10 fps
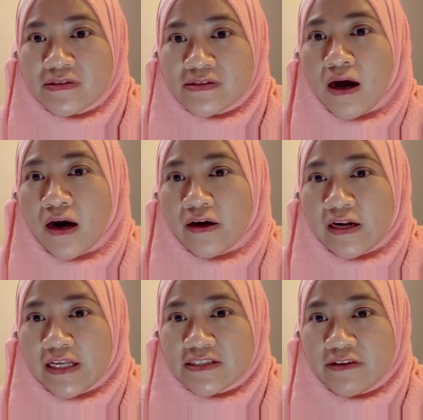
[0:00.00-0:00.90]
are
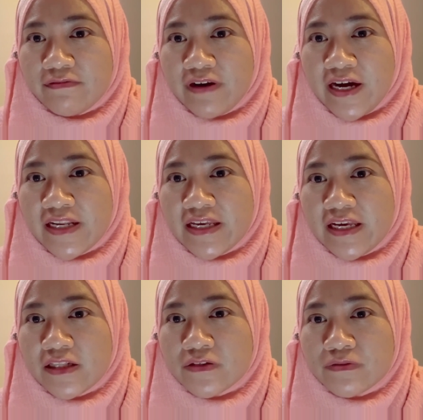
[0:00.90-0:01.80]
classified
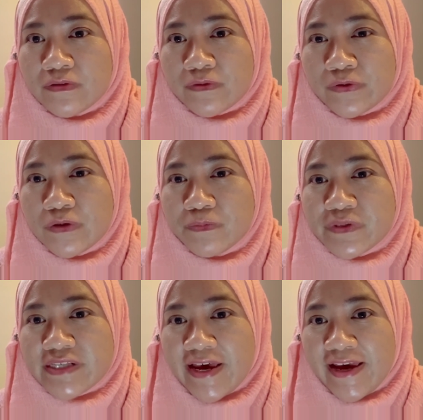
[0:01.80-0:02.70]
into groups
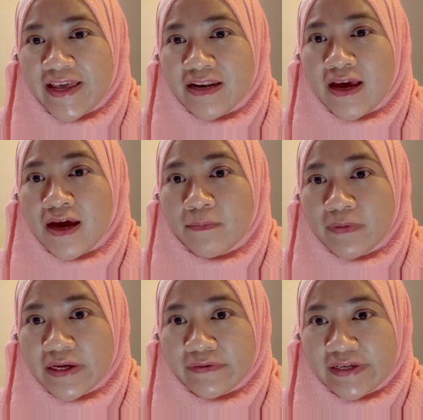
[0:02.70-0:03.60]
and
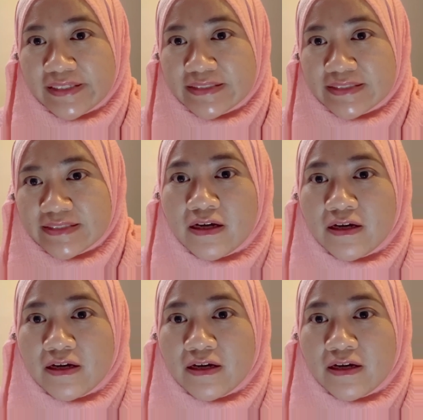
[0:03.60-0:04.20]
periods.